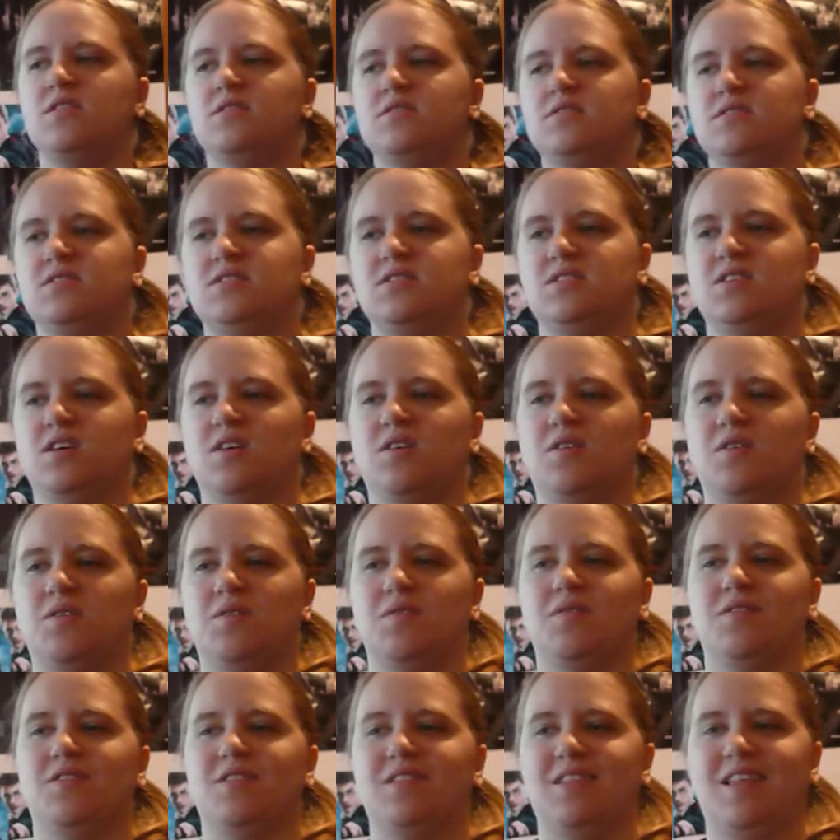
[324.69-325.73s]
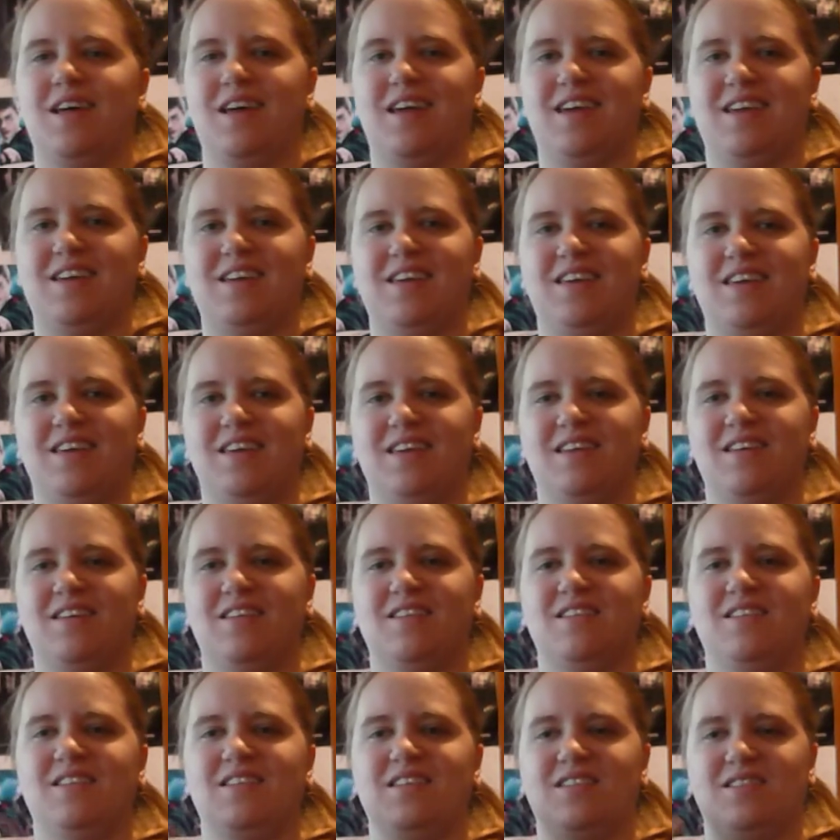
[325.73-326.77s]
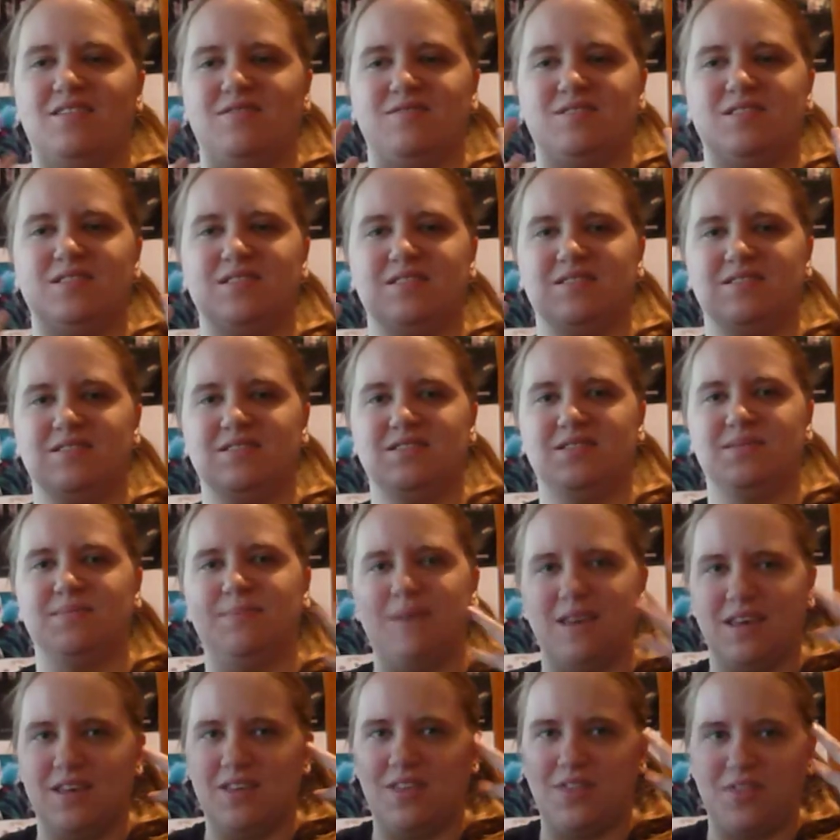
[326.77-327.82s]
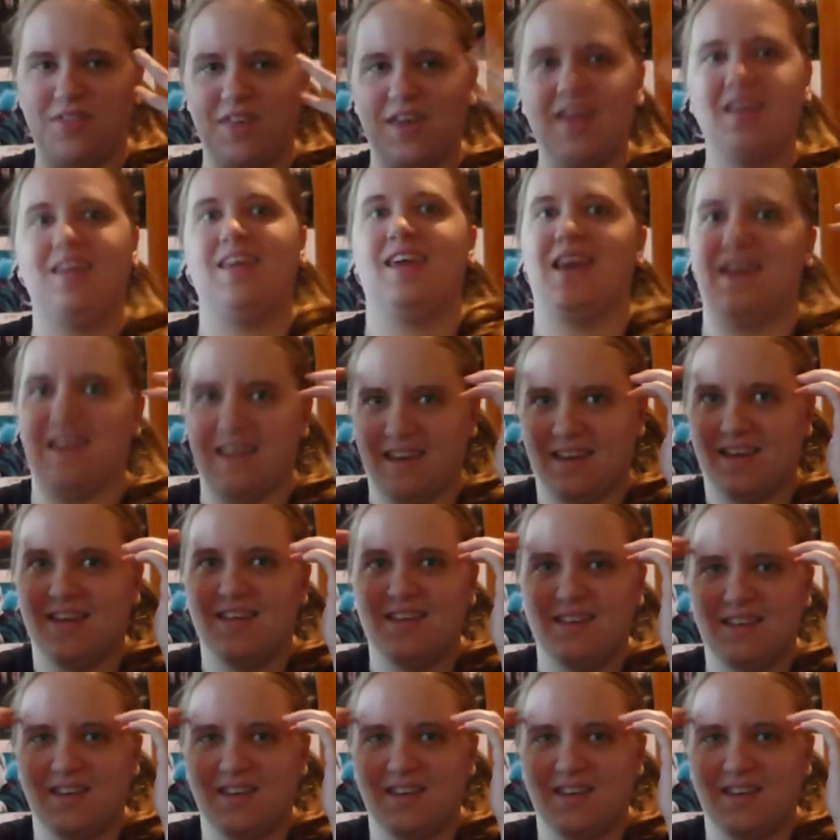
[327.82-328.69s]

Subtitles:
So, like, you know, to me, thinking,